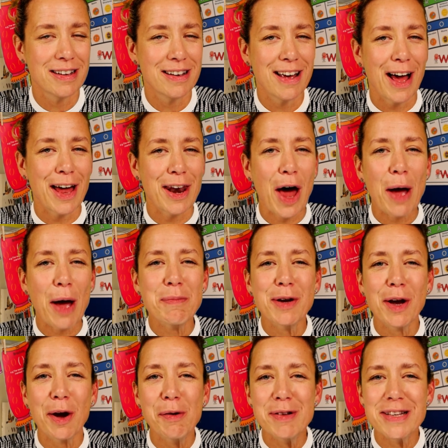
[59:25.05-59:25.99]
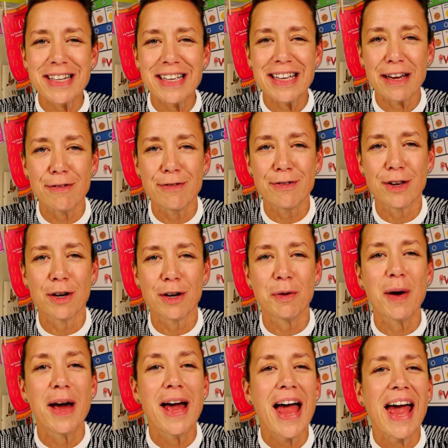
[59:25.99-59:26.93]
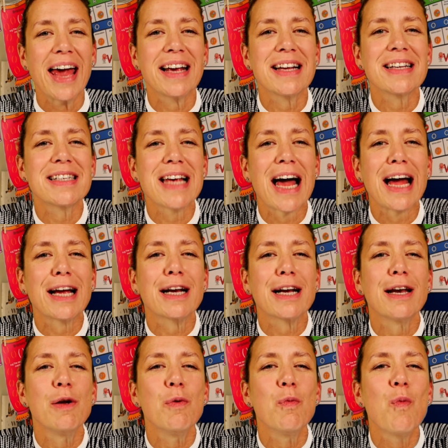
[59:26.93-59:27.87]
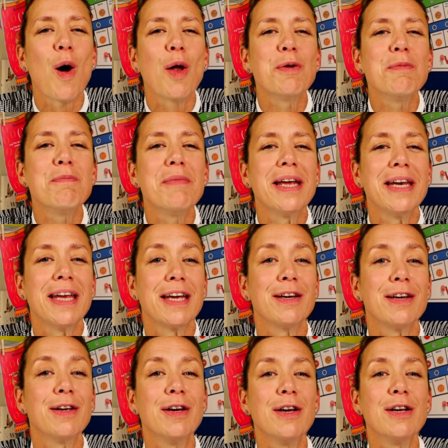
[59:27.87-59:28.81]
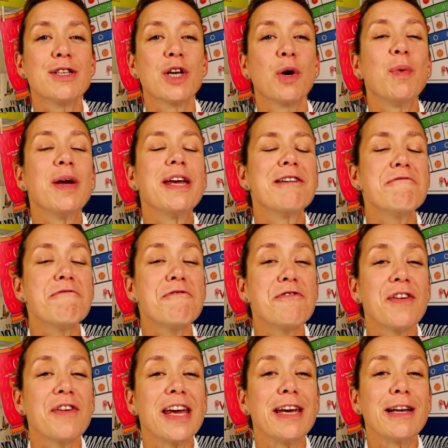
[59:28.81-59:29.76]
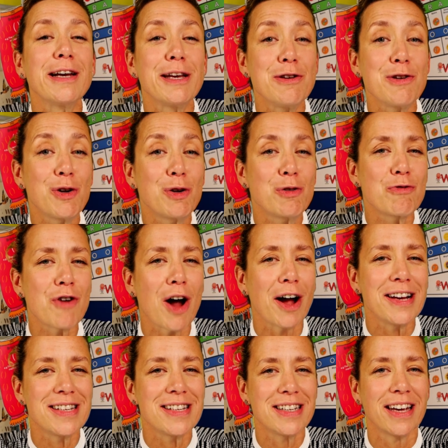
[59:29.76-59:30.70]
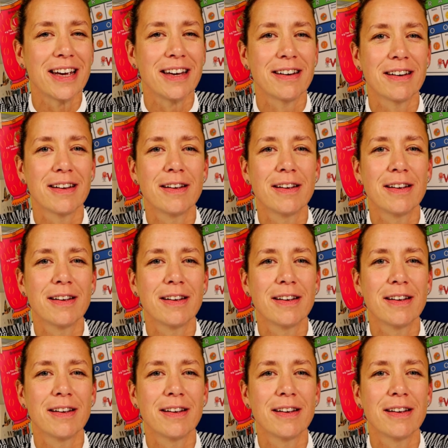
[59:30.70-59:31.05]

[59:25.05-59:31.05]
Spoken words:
and I'm going to give you exactly 1 minute so we can feel in your writing